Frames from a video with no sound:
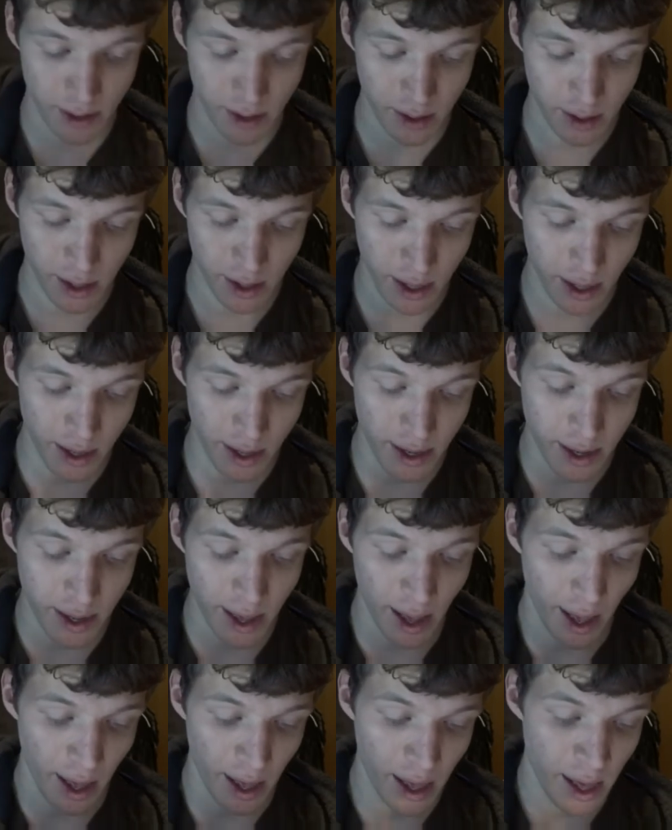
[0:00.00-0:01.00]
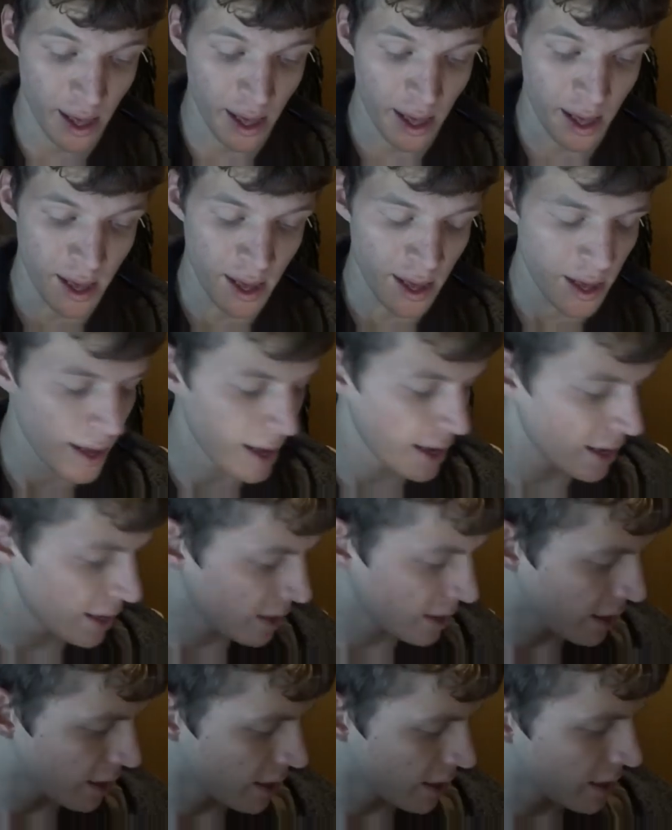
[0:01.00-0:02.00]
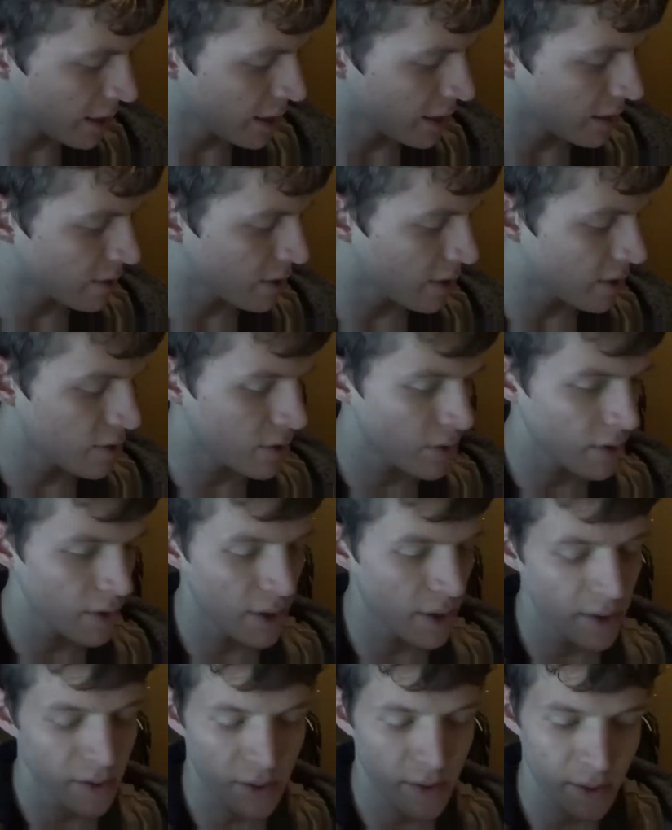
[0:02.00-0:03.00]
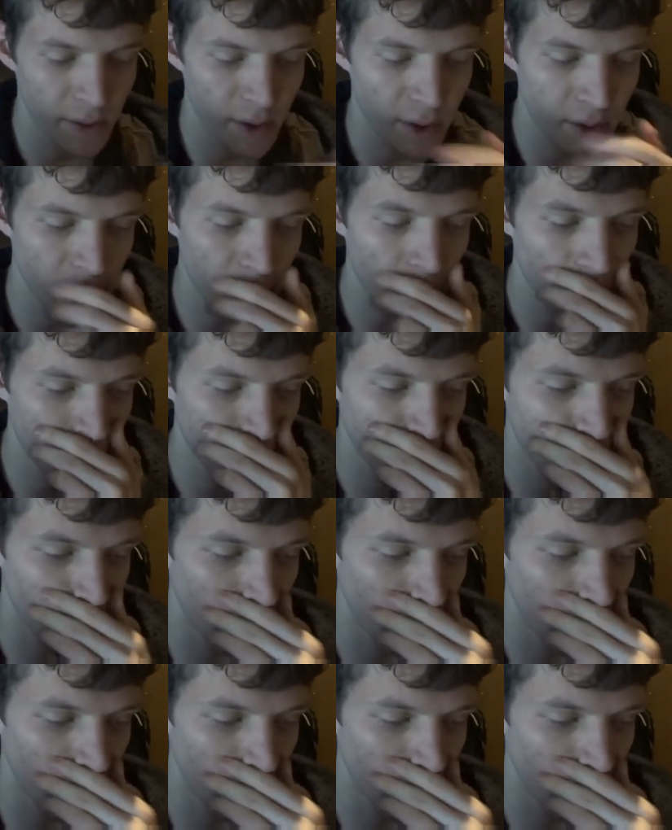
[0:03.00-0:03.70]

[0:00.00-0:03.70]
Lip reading: Yeah. It's got to the point that